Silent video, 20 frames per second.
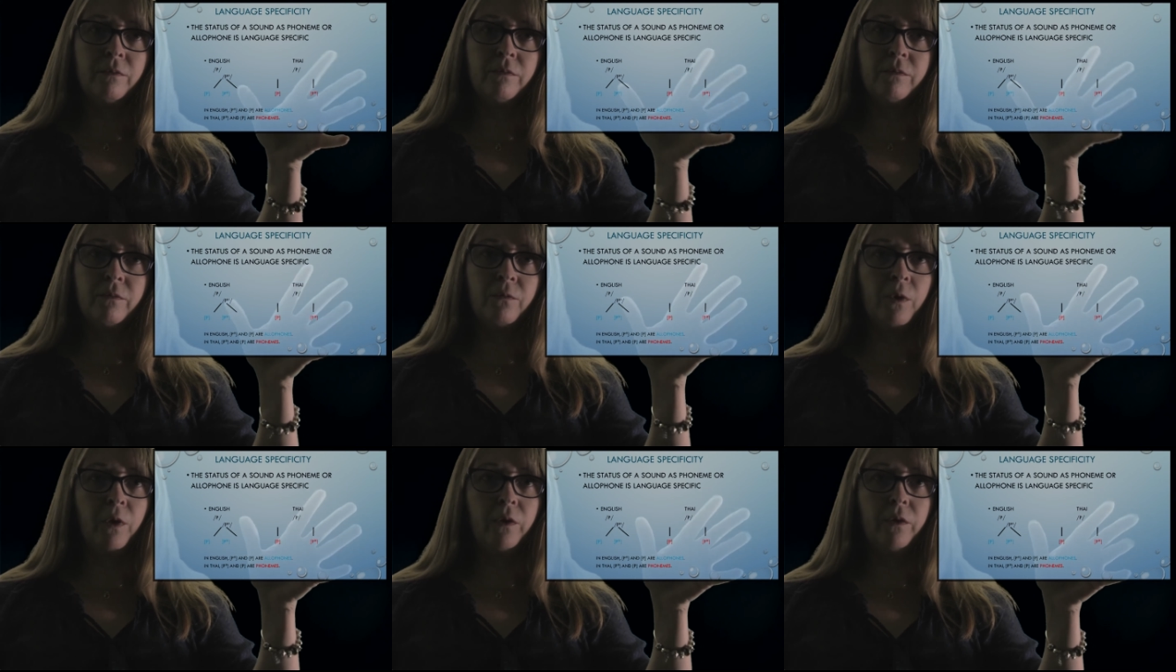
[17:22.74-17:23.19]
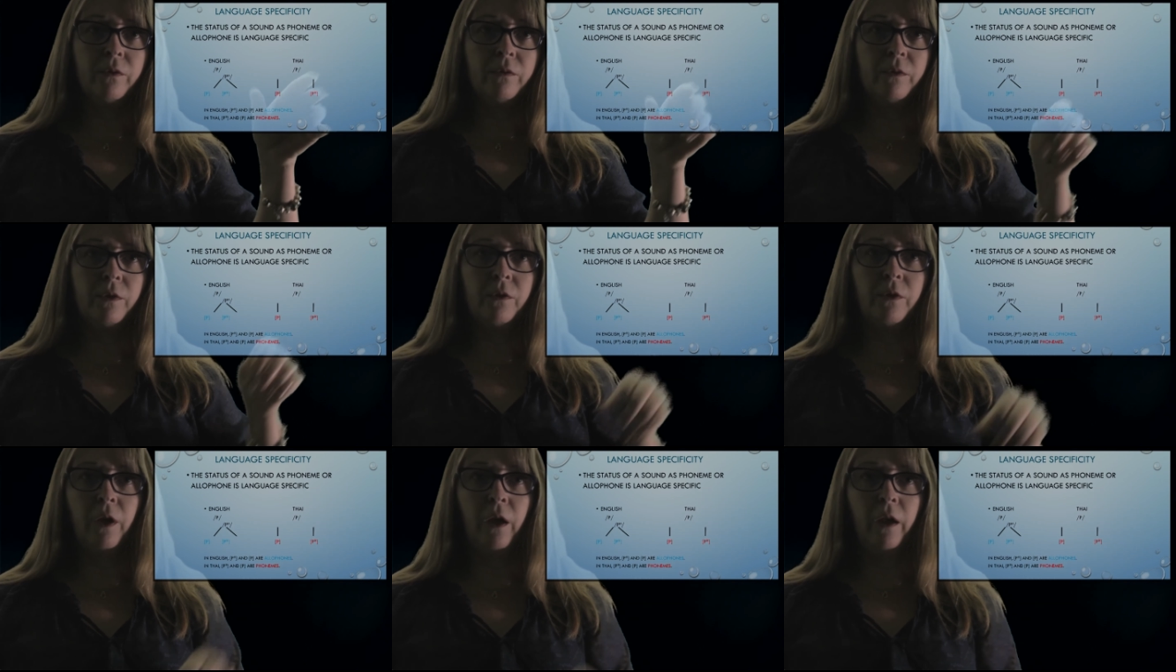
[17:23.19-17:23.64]
well,
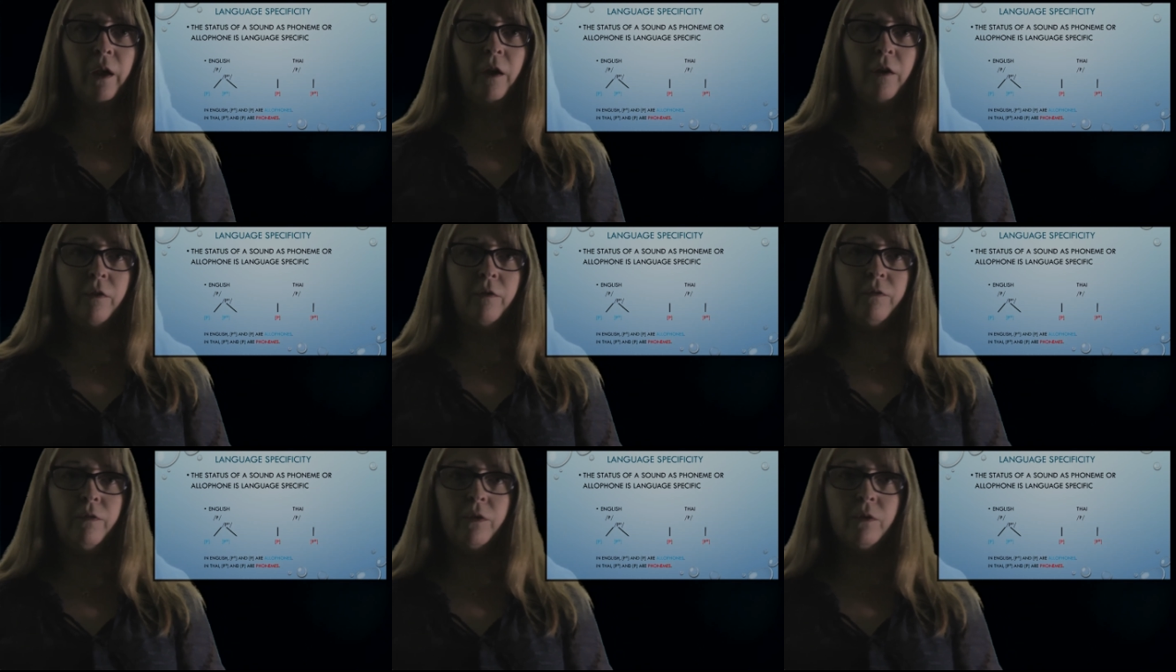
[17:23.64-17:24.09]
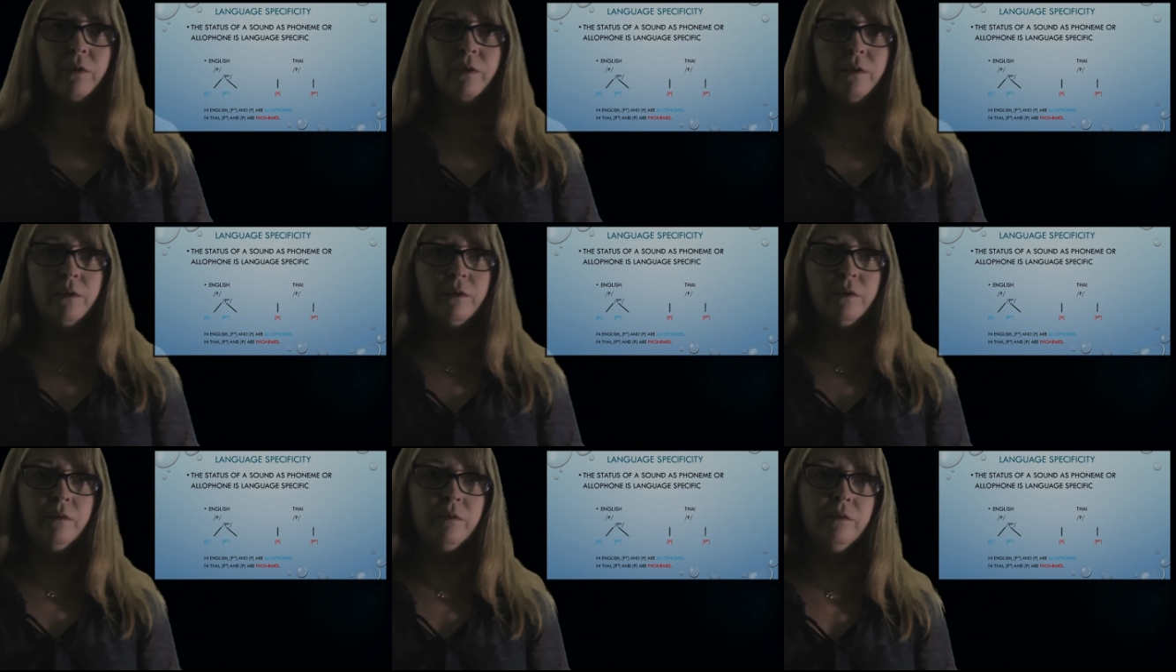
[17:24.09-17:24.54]
they're not
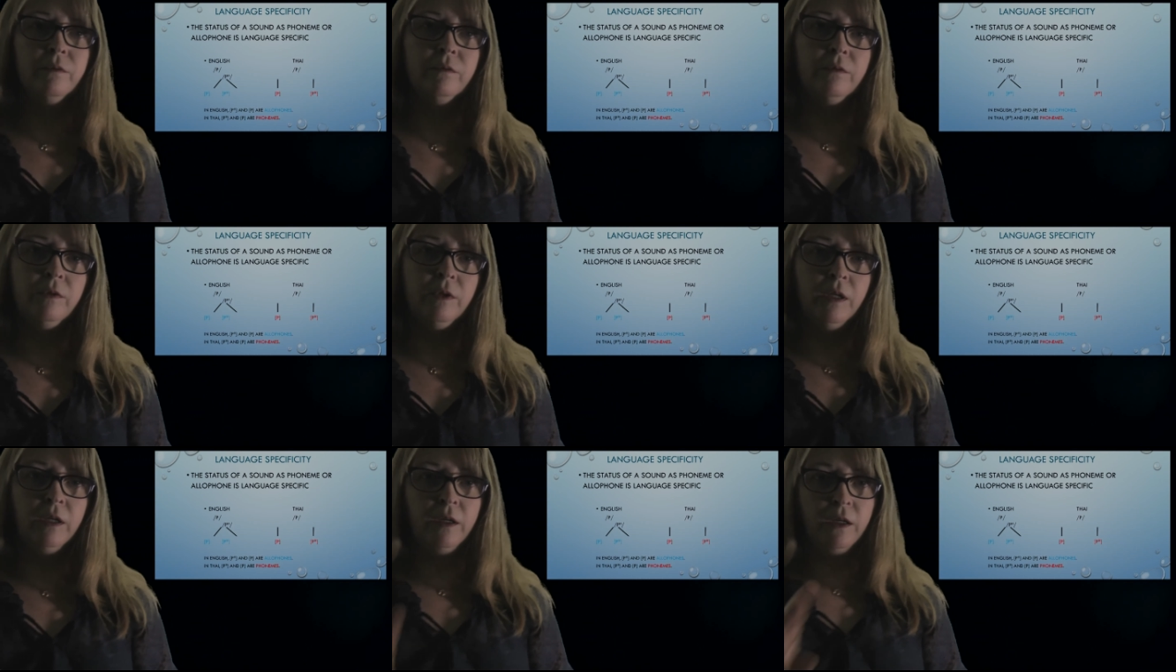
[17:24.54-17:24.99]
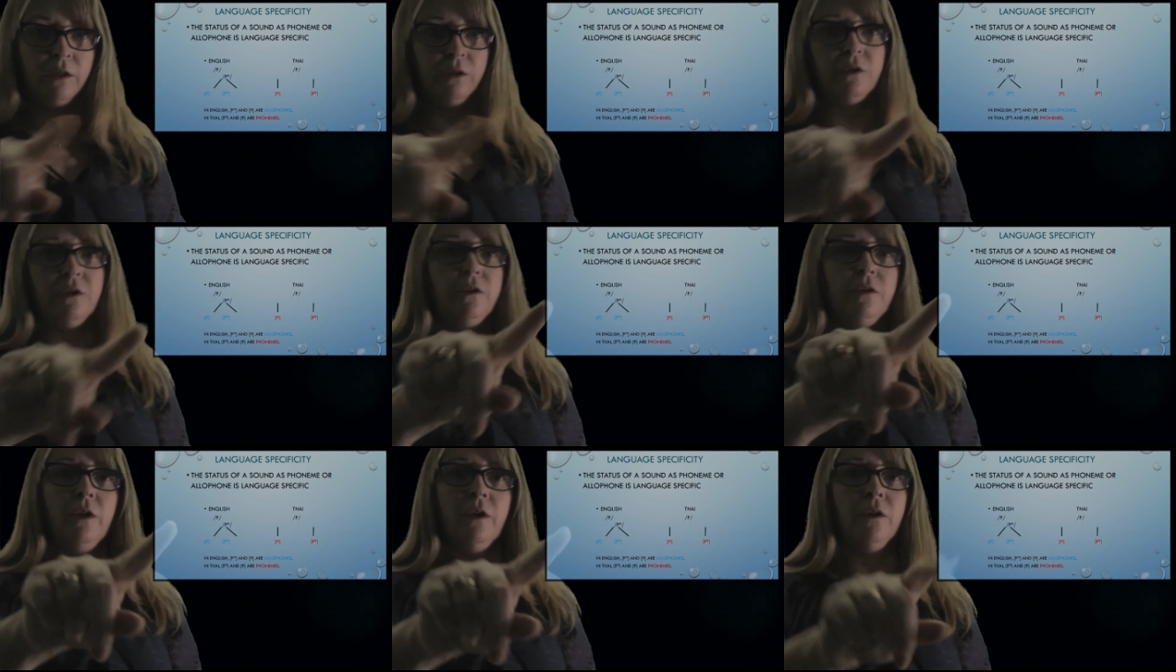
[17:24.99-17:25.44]
allophones. In
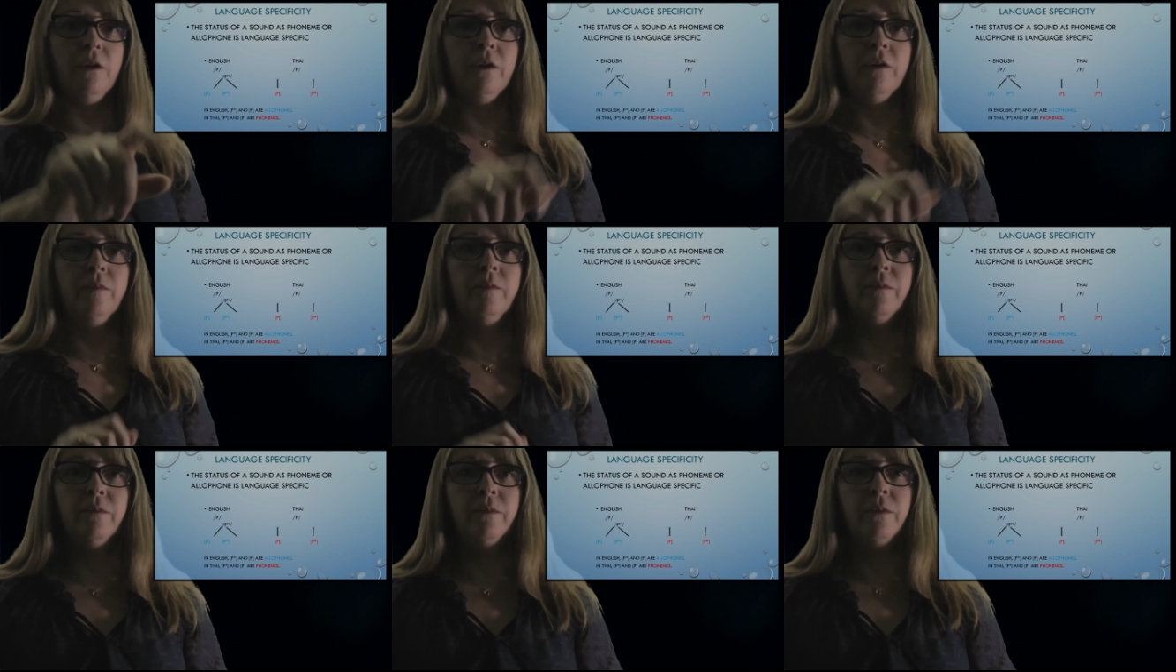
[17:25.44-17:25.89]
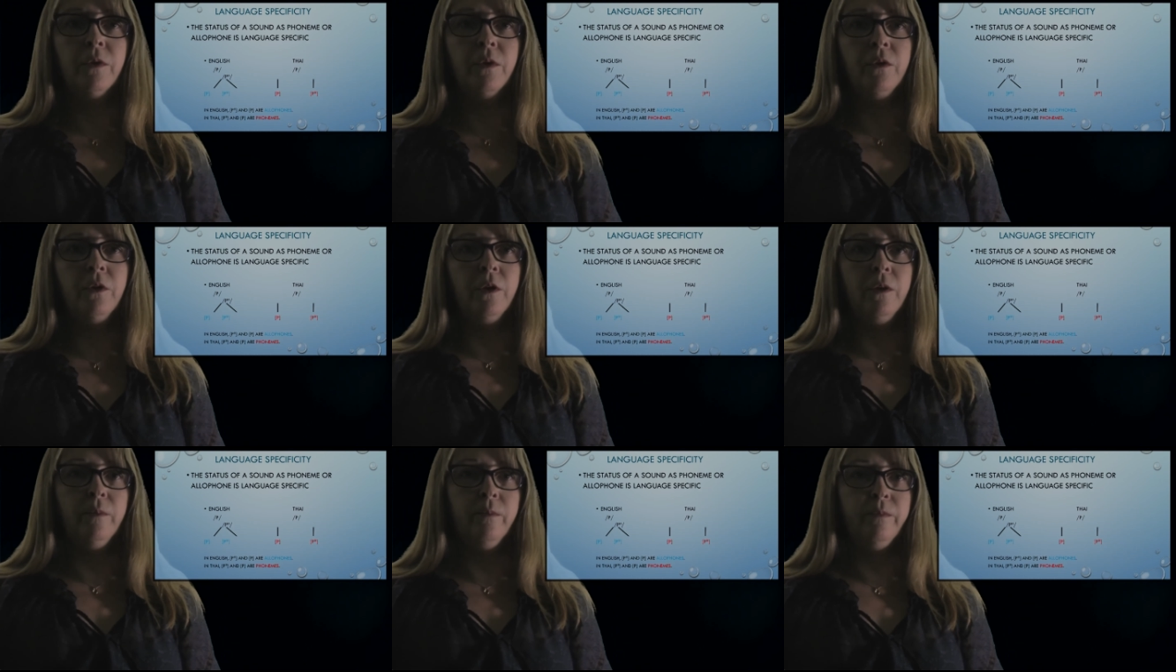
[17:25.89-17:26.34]
English they are.
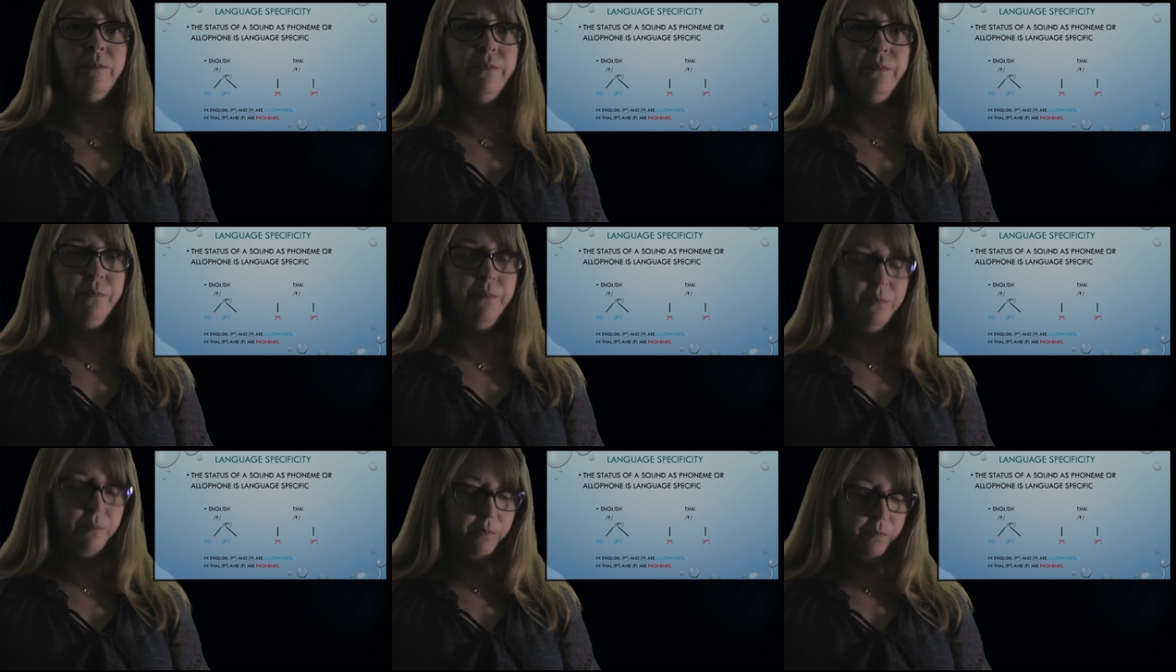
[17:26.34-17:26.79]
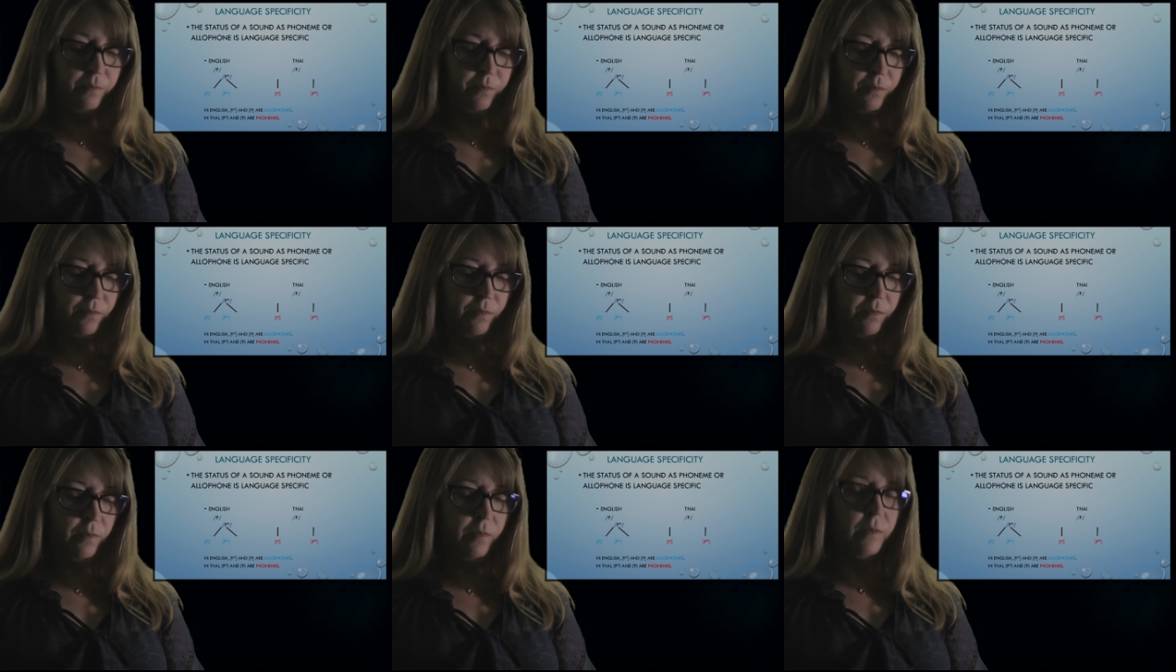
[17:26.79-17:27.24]
Okay.
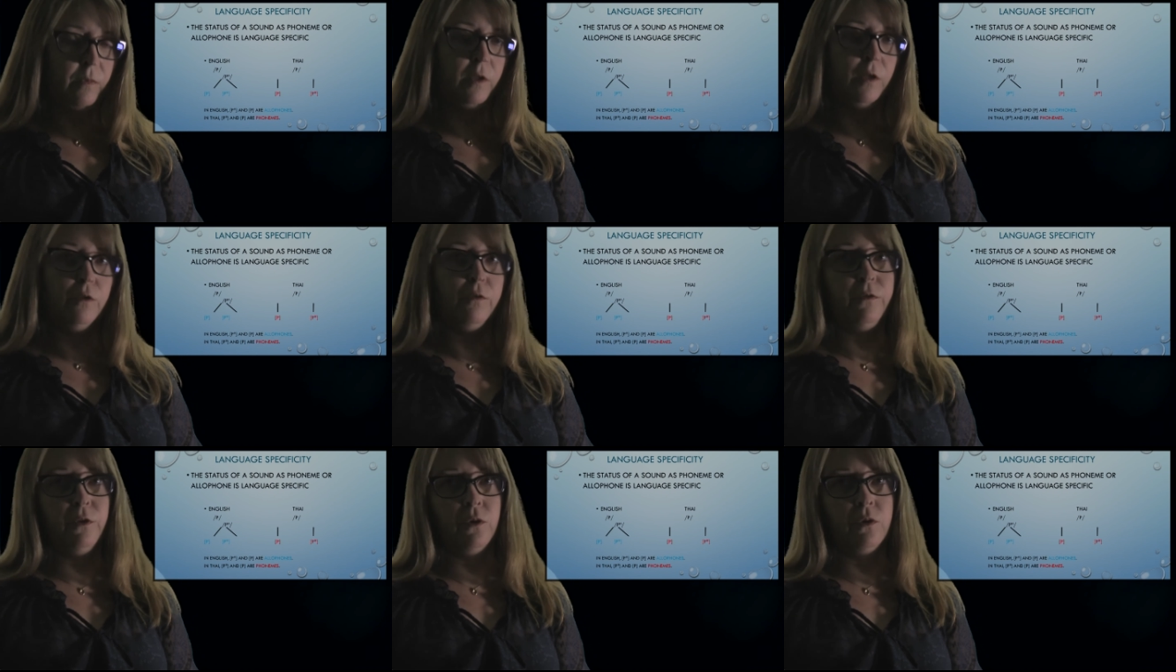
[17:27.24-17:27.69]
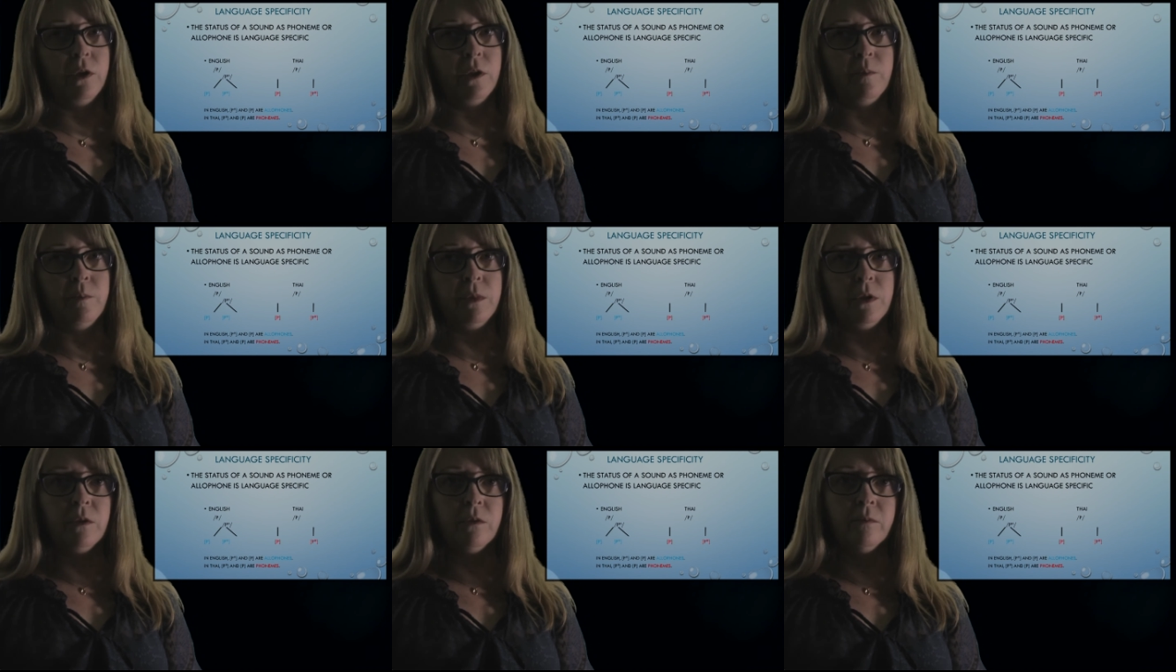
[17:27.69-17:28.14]
They're
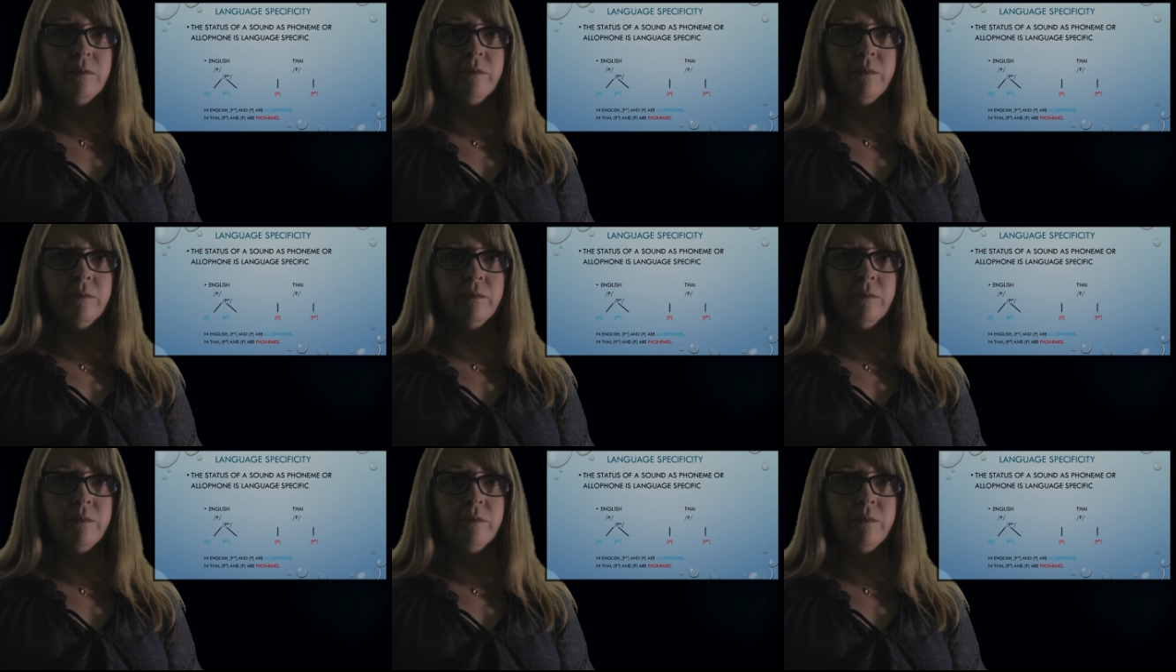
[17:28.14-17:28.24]
phonemes.